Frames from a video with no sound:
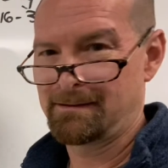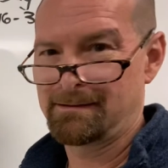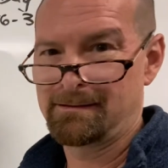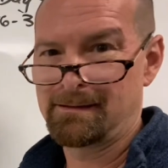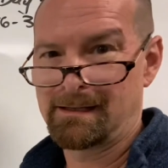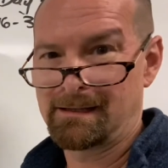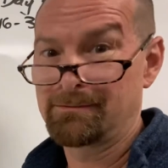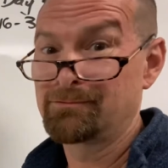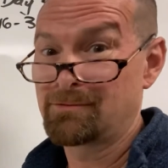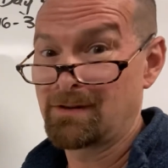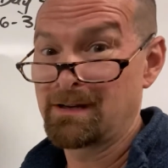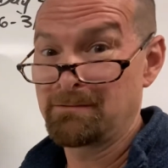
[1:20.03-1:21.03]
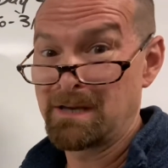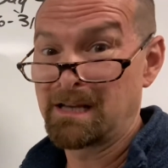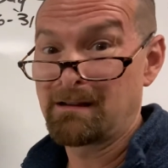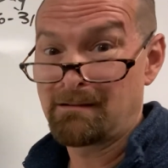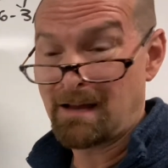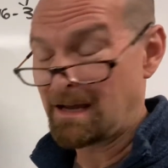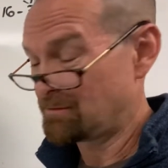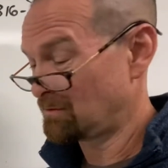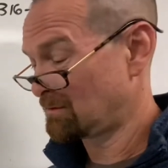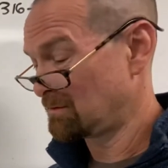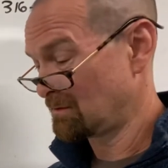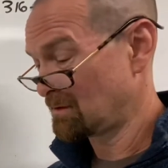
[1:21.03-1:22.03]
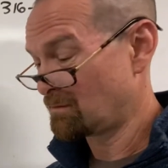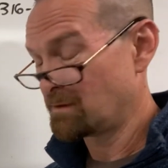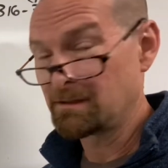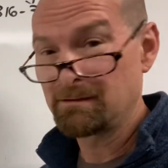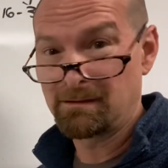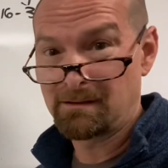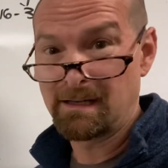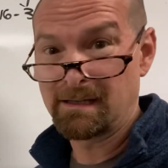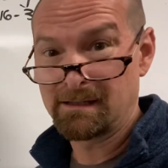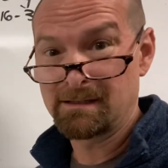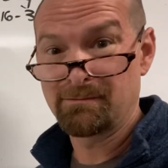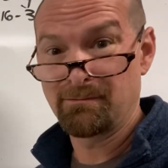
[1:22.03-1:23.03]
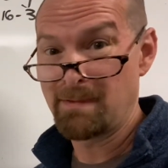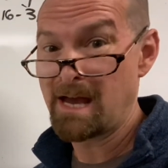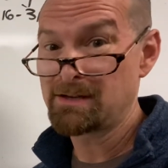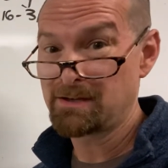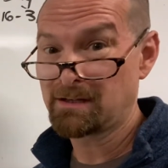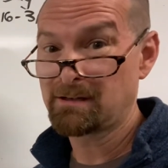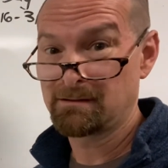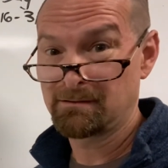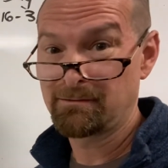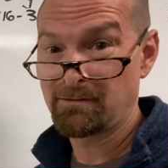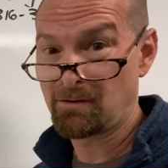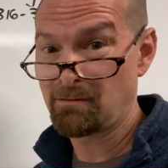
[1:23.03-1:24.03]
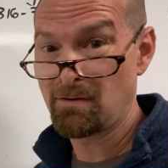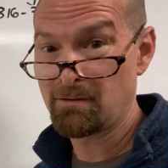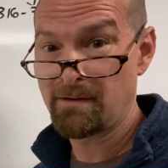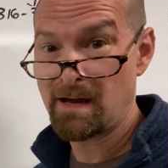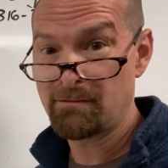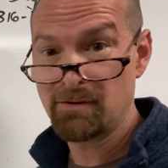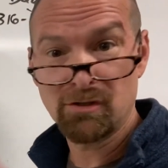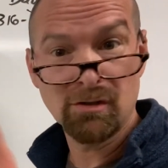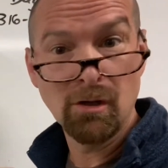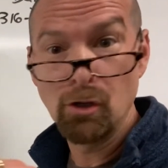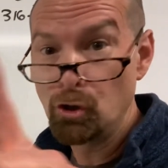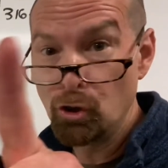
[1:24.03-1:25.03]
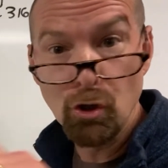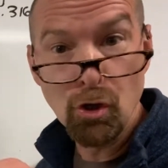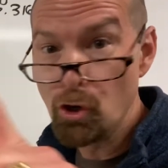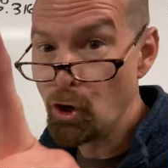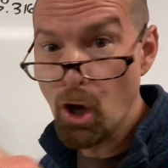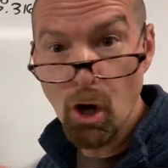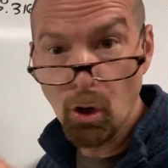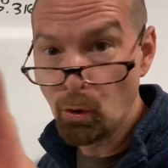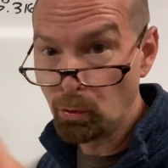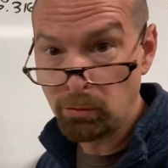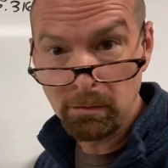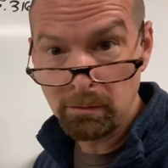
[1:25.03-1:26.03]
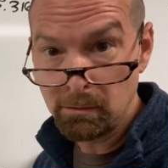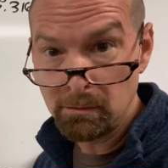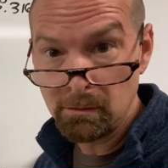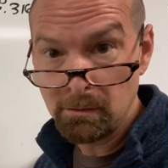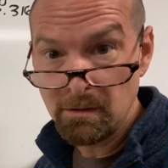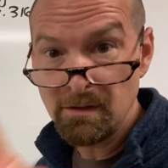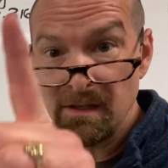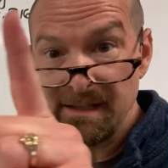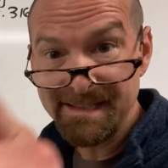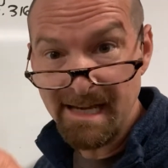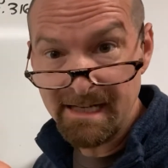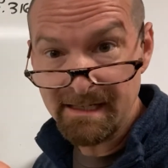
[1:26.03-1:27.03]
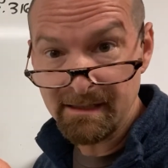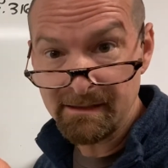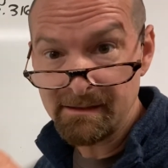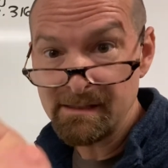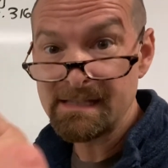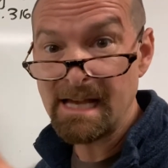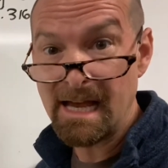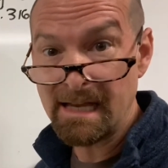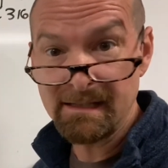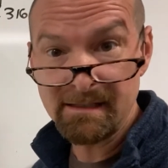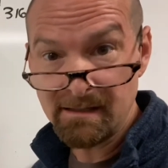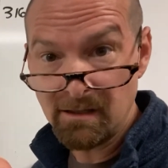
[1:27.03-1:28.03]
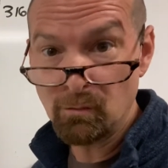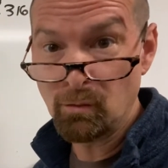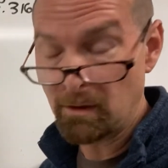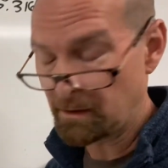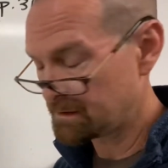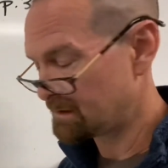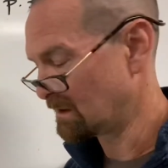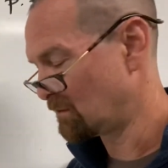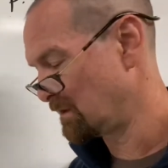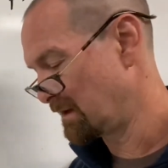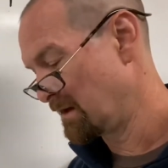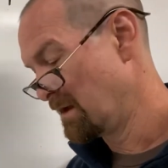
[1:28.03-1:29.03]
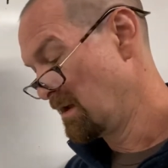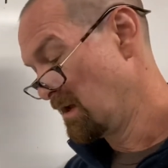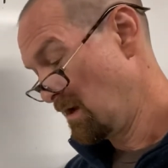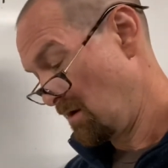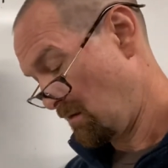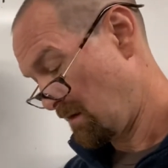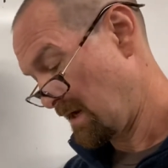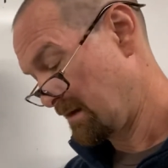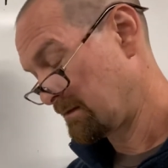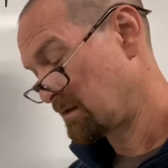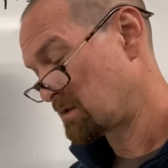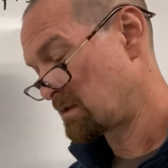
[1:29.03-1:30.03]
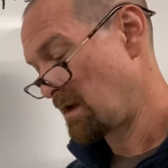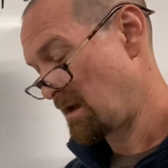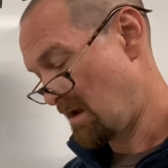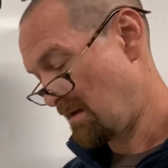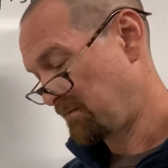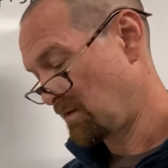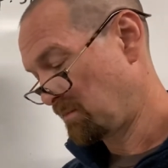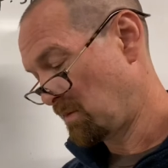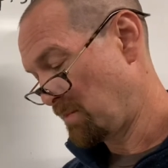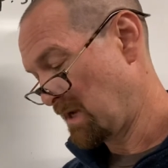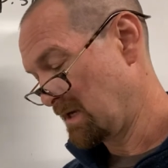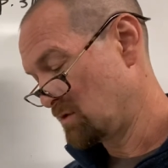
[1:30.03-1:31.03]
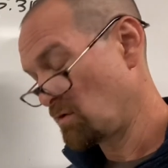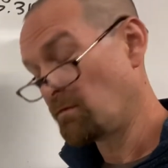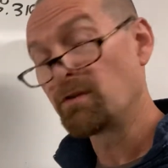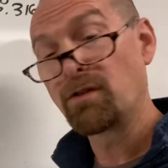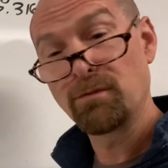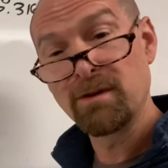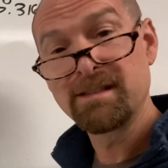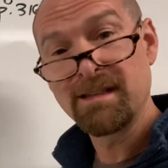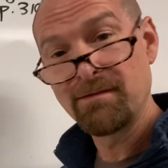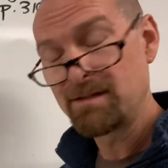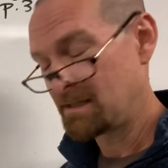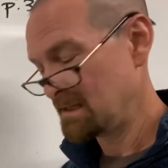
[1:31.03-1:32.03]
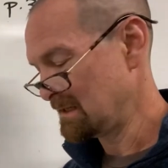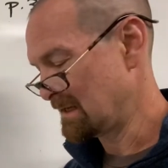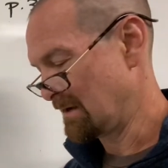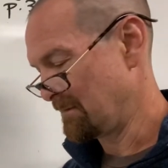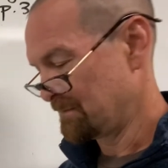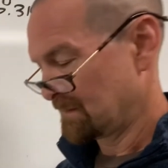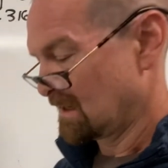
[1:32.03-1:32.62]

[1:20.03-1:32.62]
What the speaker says: Like trying to make hydrochloroquine look like it's magic for coronavirus? No. Data, science, it works. Stick with it. Okay, let's flip the page over to 317 now.